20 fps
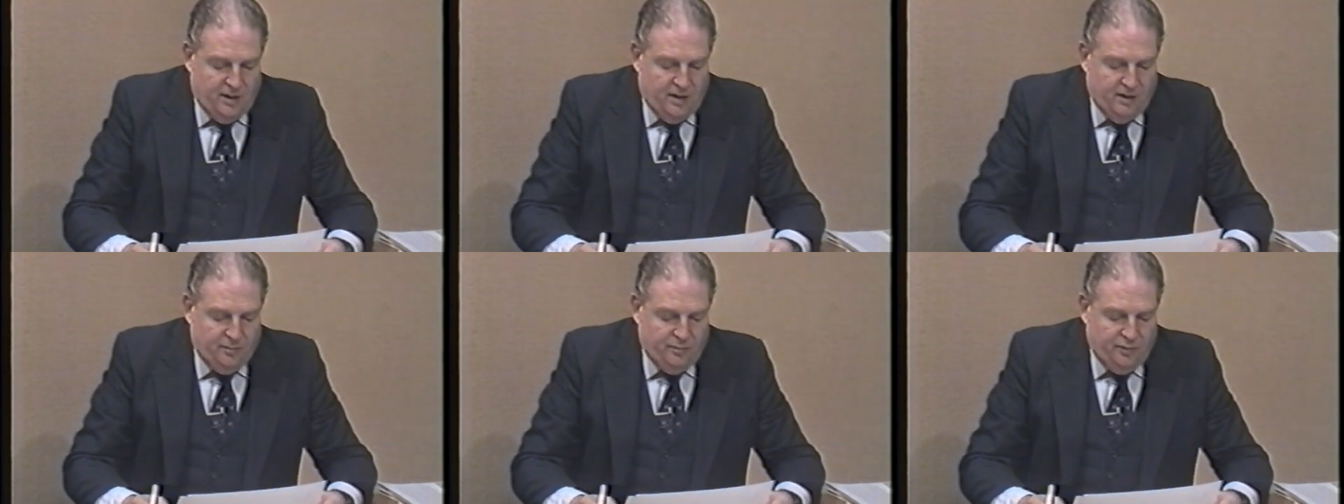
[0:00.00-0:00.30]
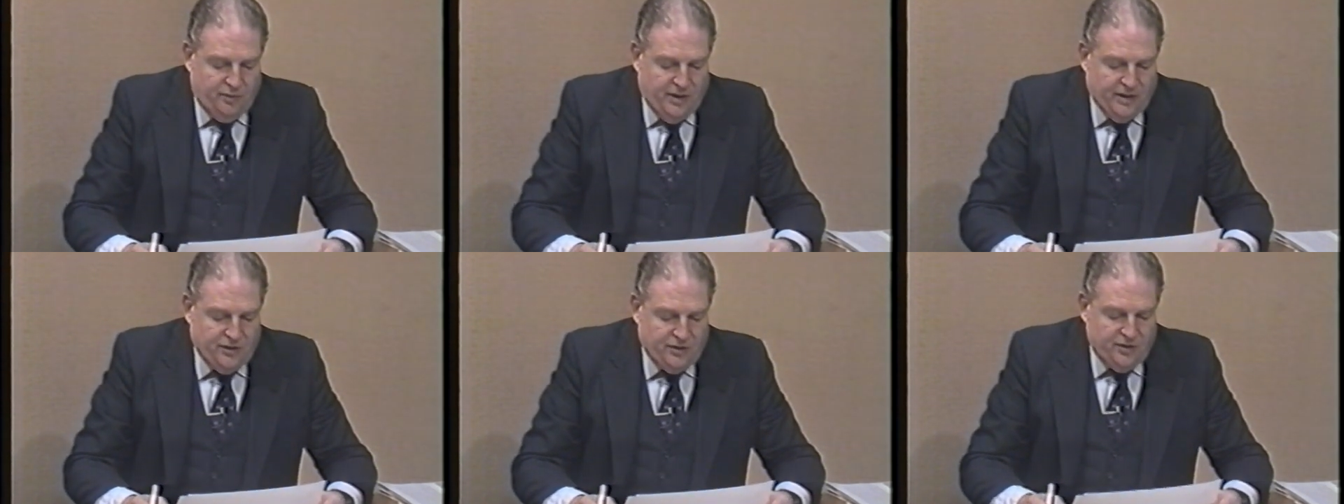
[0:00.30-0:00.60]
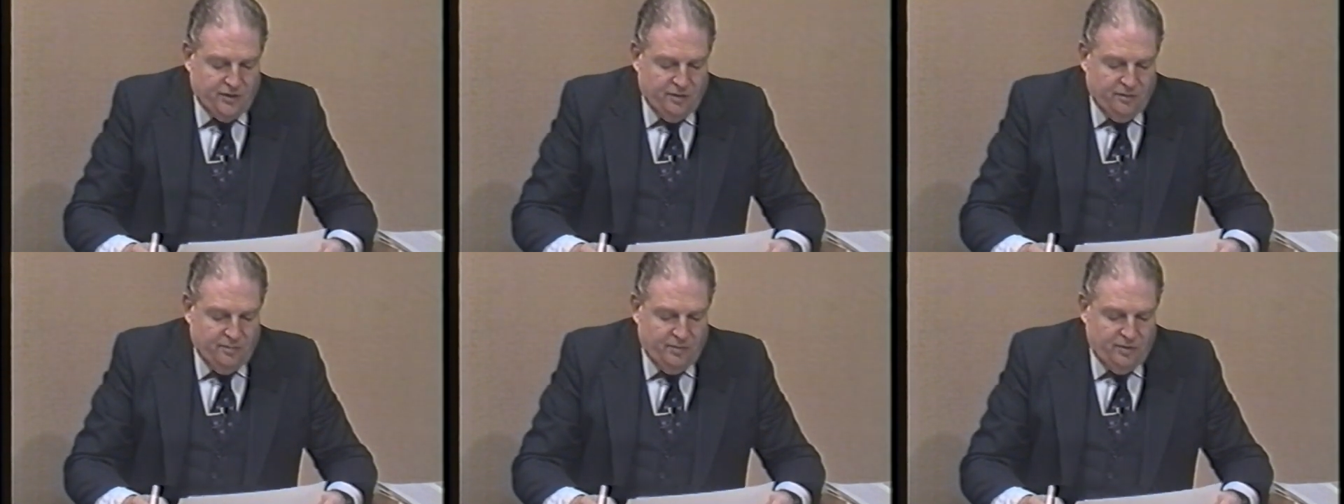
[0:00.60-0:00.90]

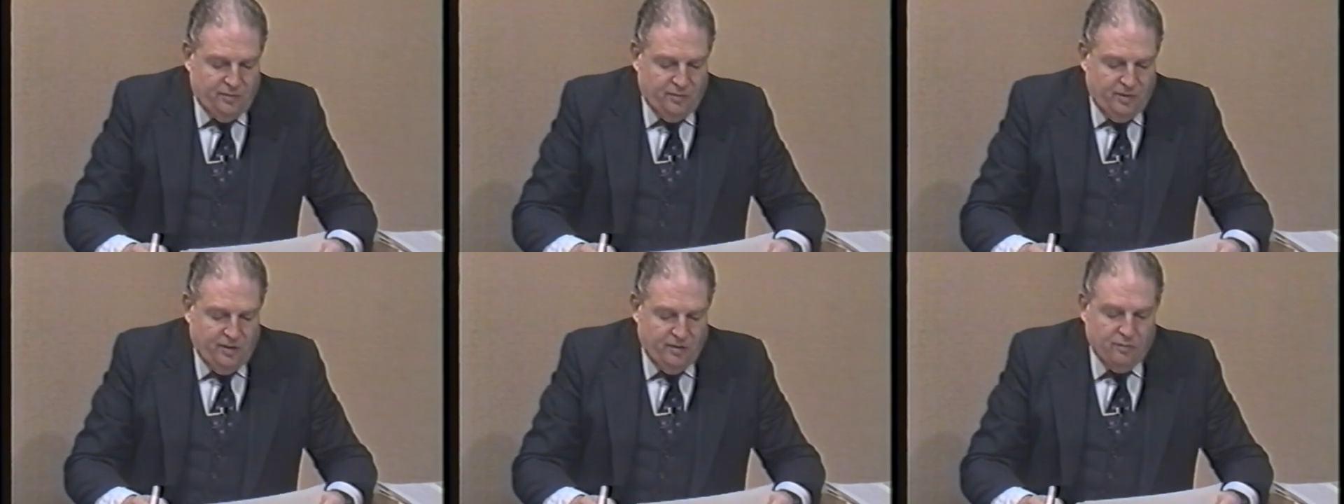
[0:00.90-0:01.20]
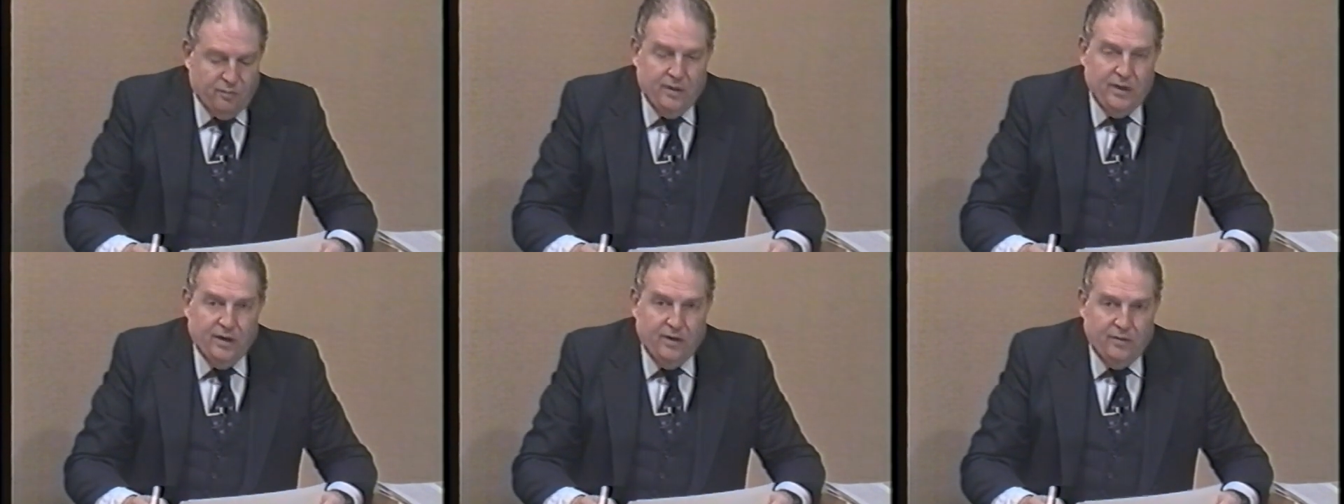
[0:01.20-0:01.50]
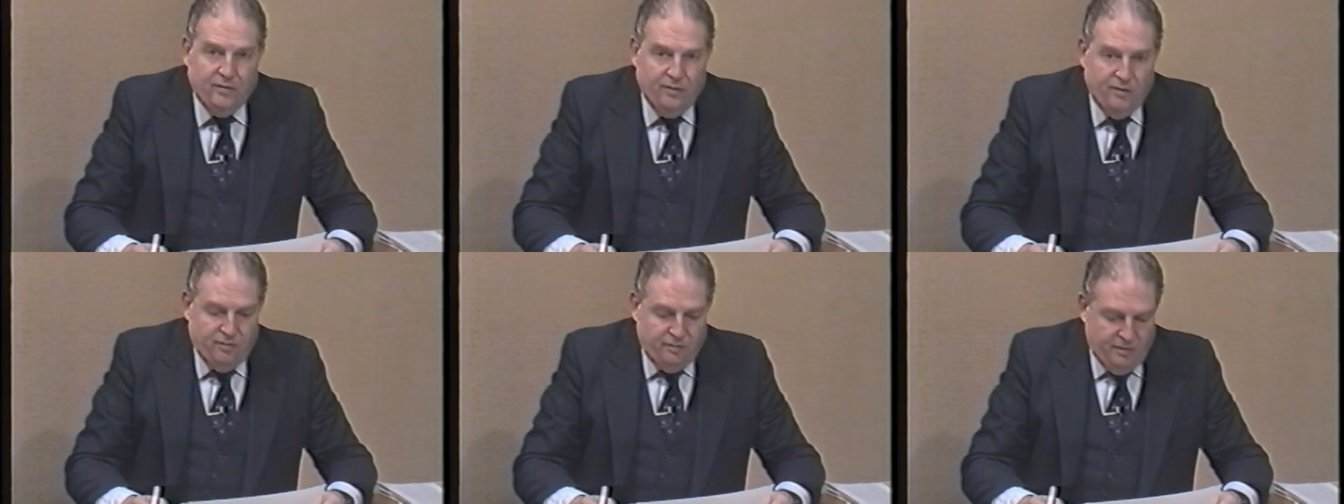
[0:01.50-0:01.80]
pressure between
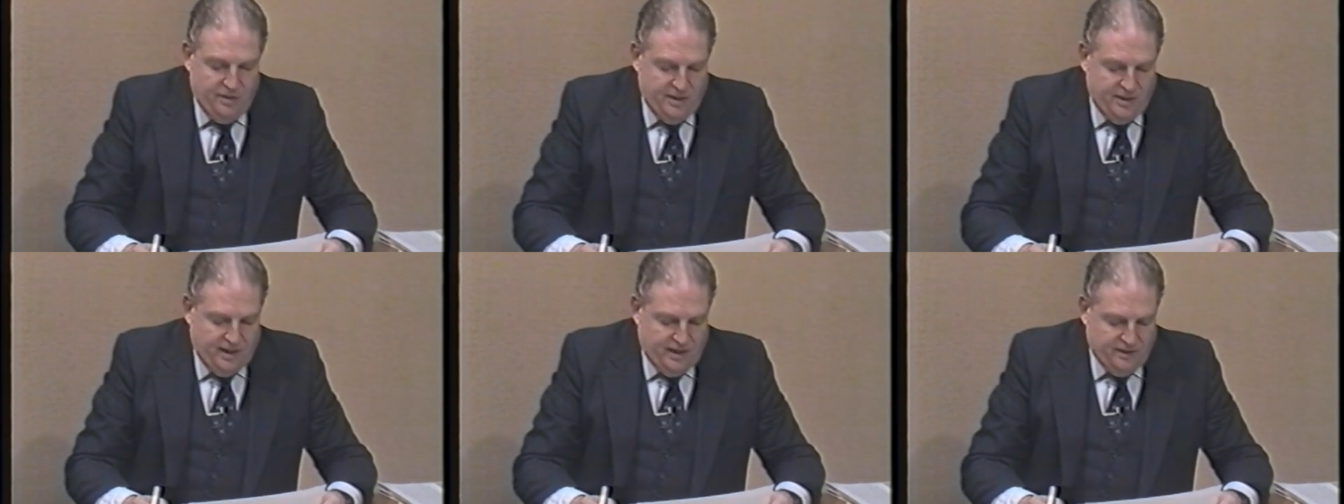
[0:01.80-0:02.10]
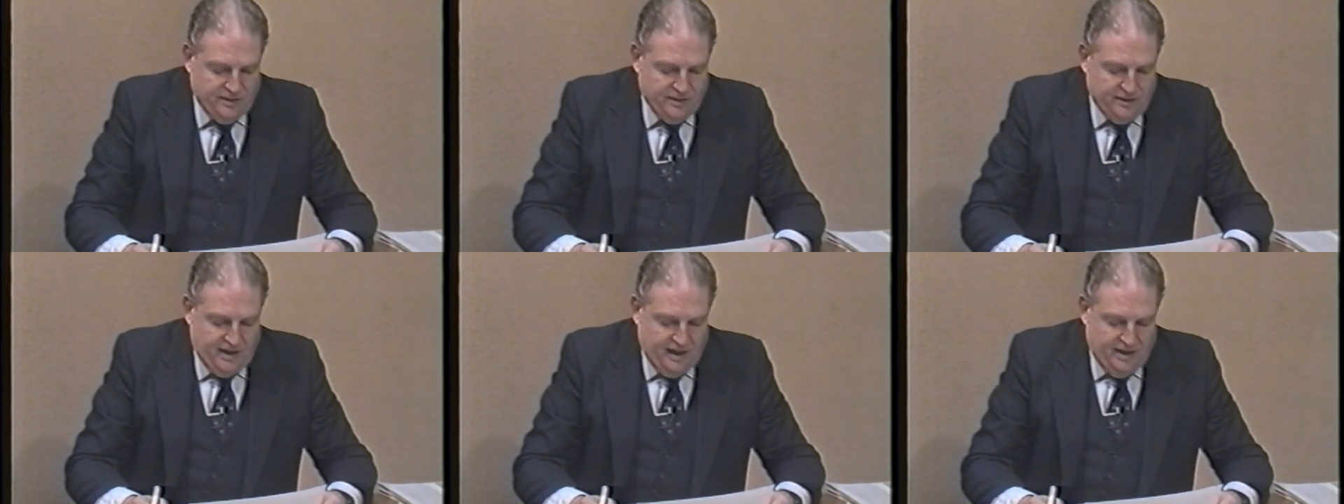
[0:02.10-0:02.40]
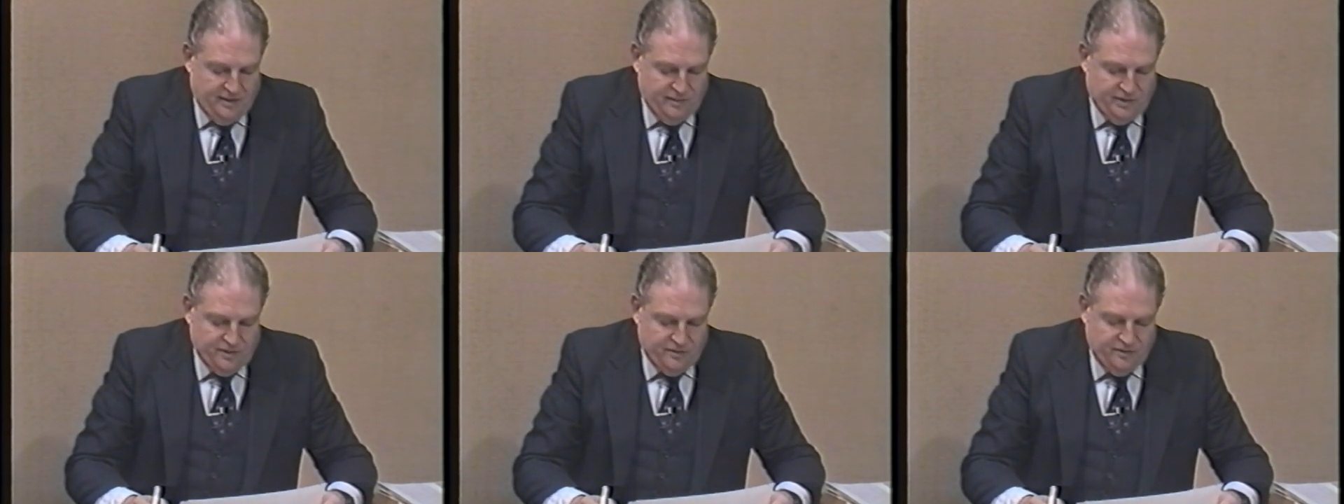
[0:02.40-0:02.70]
300 and 3,000
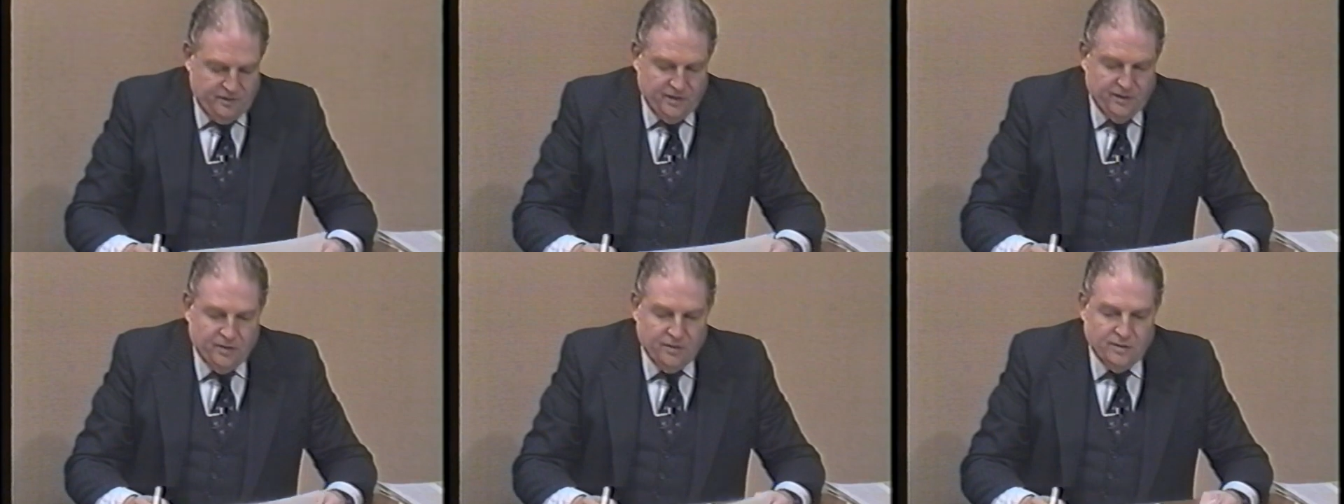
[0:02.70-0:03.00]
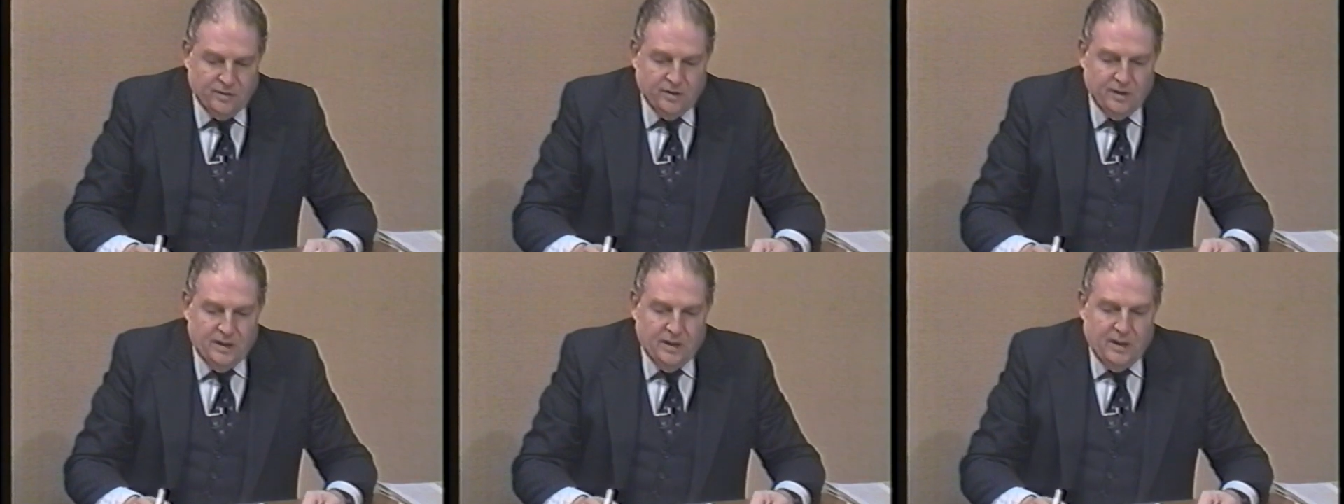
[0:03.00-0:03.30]
atmospheres.